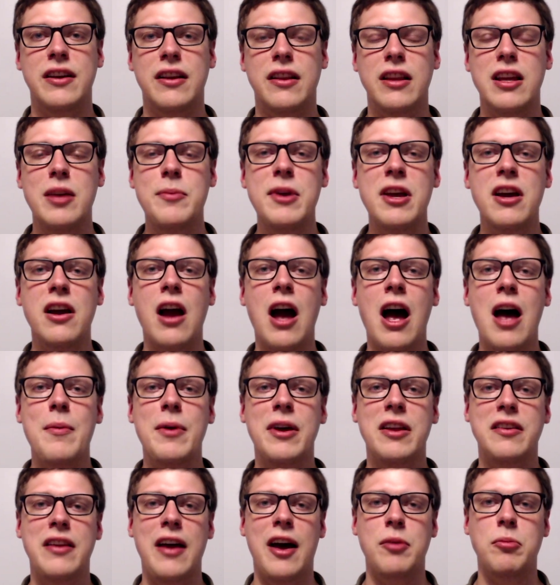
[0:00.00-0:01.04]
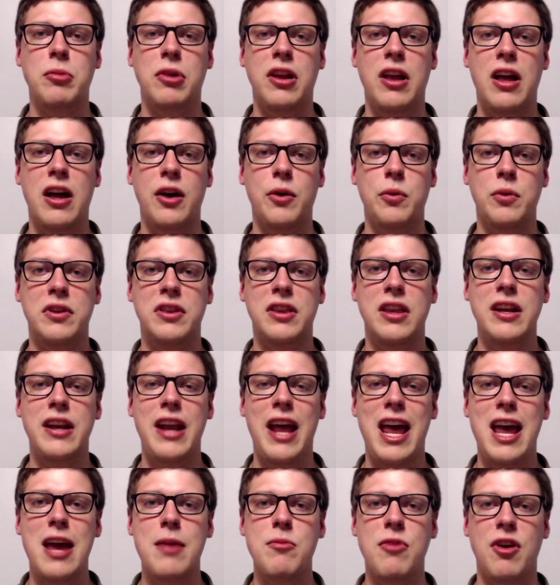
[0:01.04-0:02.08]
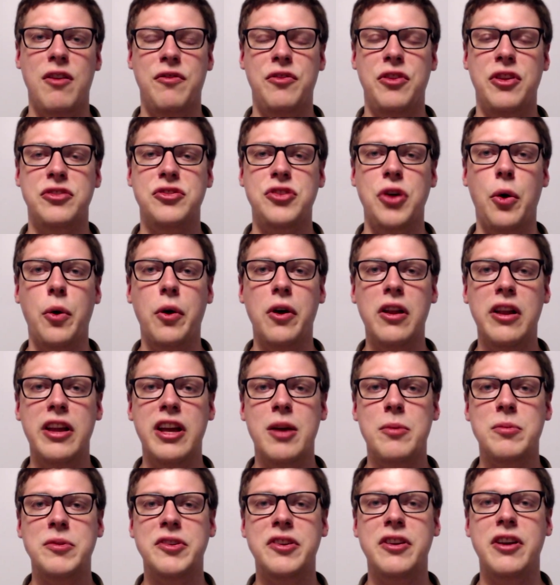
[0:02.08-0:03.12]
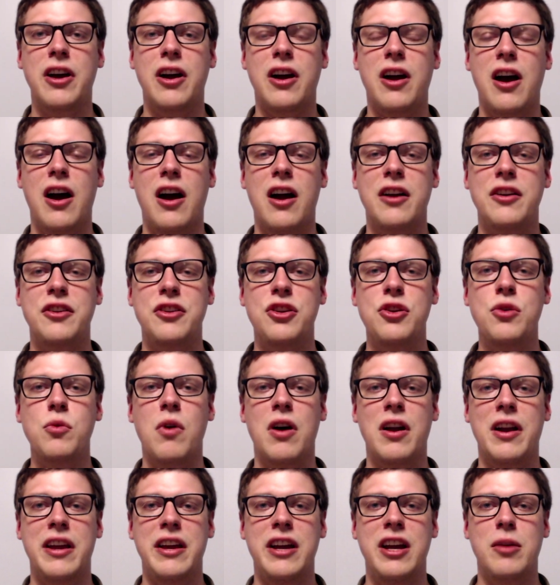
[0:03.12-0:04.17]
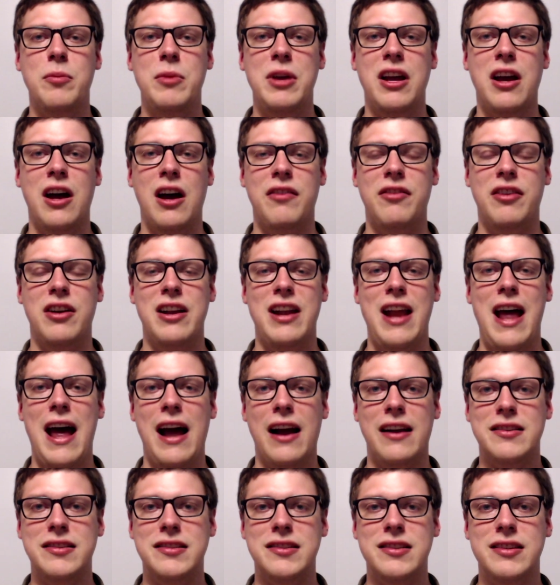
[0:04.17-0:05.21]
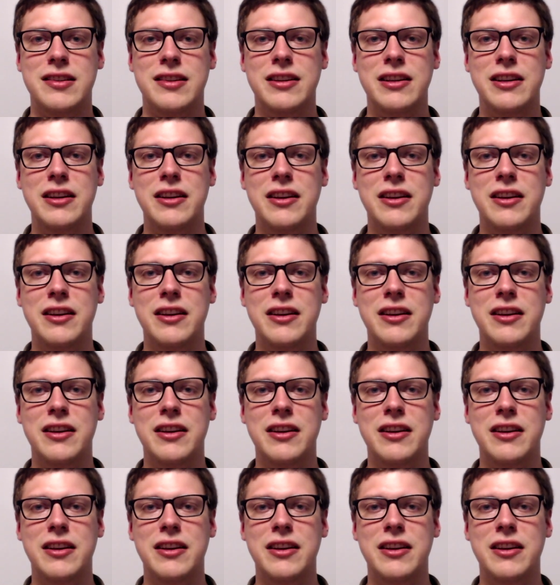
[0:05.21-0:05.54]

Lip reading: Leave me a comment down below with the name of the totally obscure card you want to hear me cover next.